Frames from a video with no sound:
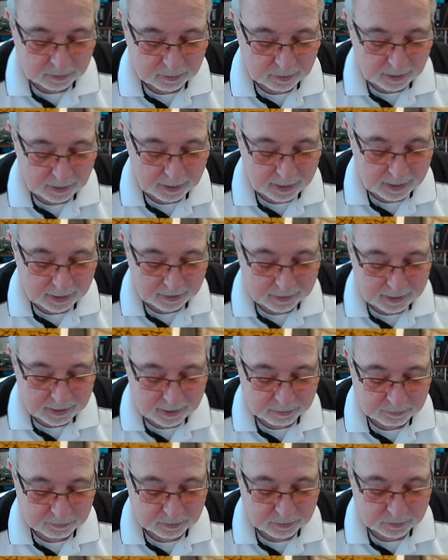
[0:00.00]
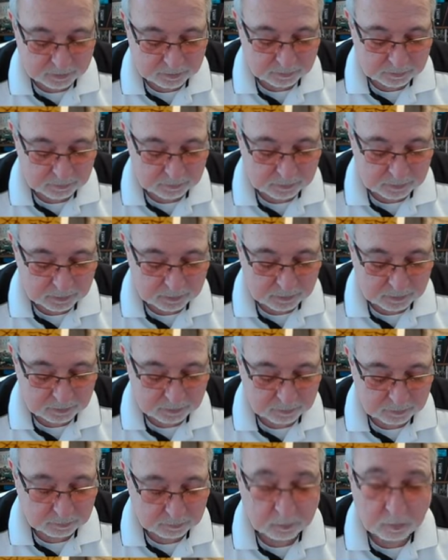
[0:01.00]
uh, and the
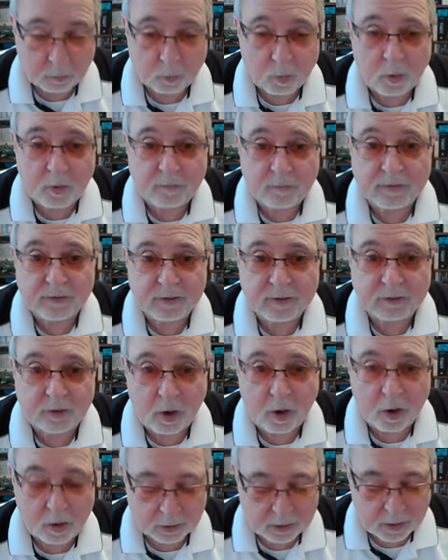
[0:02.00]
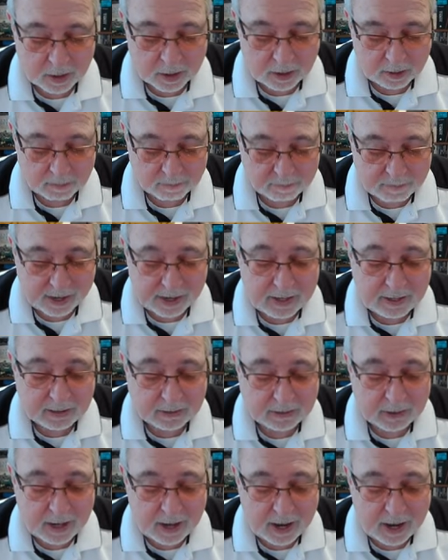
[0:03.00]
uh, wolf and the dog
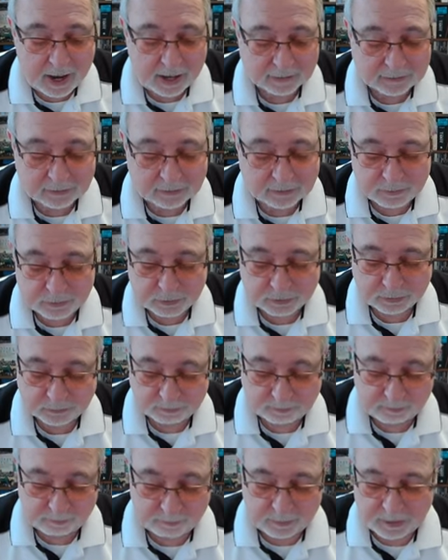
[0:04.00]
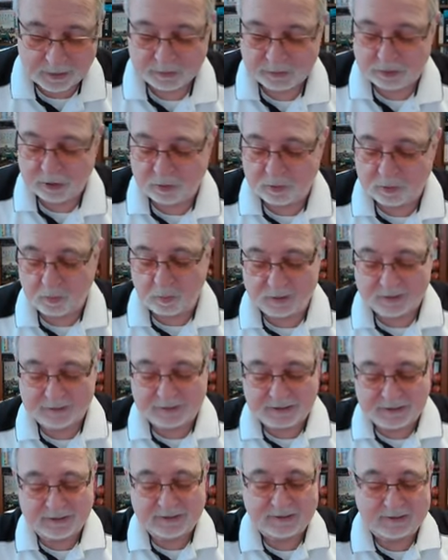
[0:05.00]
baying at the moon. So
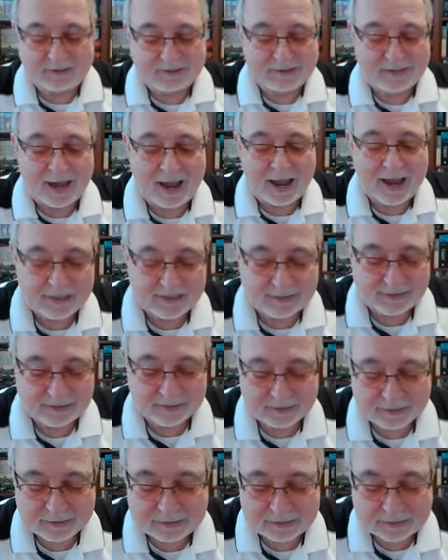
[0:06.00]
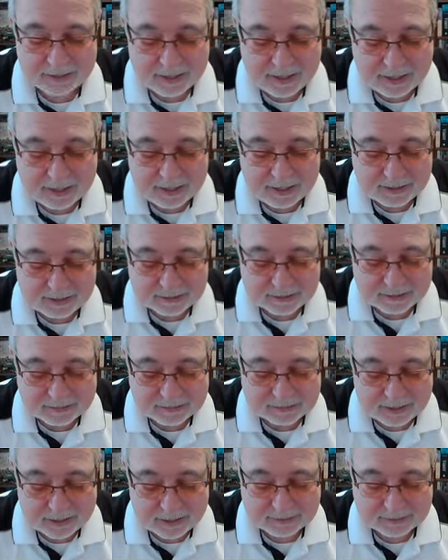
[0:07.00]
what's in the sky of this
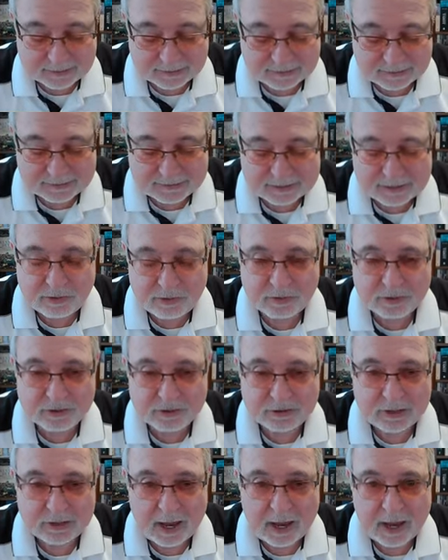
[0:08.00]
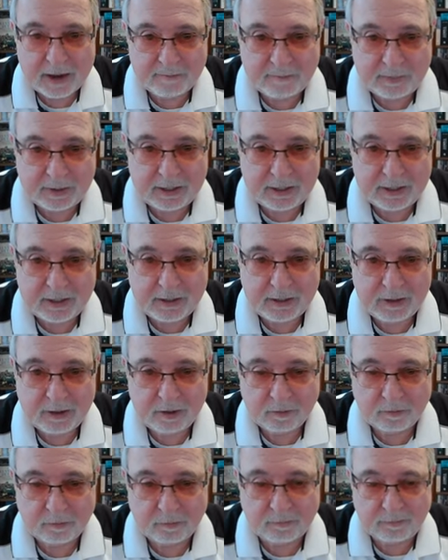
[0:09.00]
is the secrets
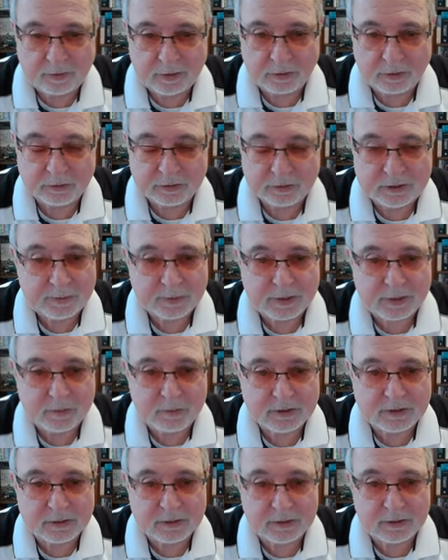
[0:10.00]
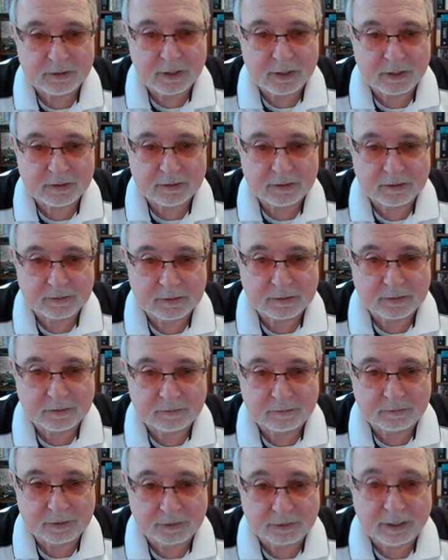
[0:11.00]
being revealed. Typically, what's in, in the,
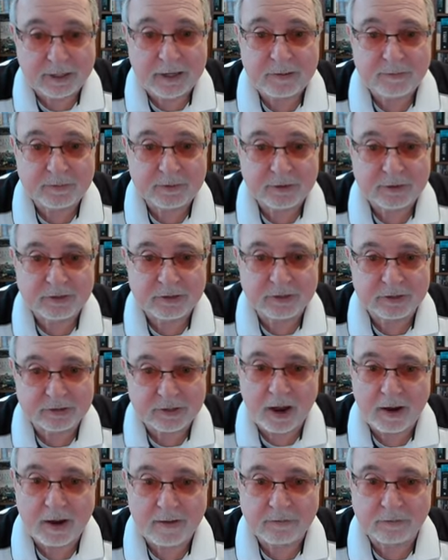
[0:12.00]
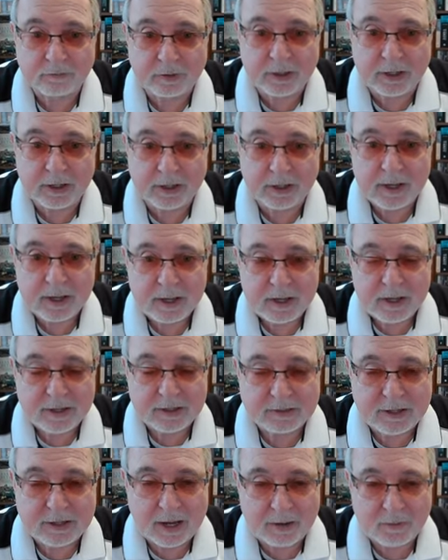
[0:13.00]
the, the leading position, the sky of a reading,
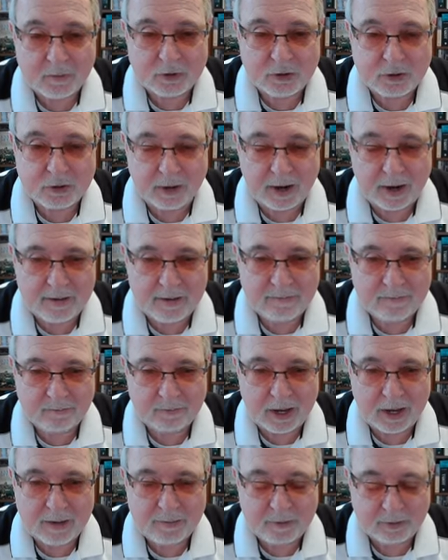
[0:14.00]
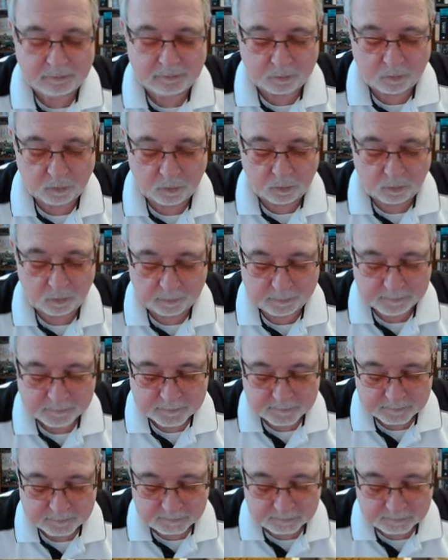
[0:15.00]
is kind of what you're aim, aiming for.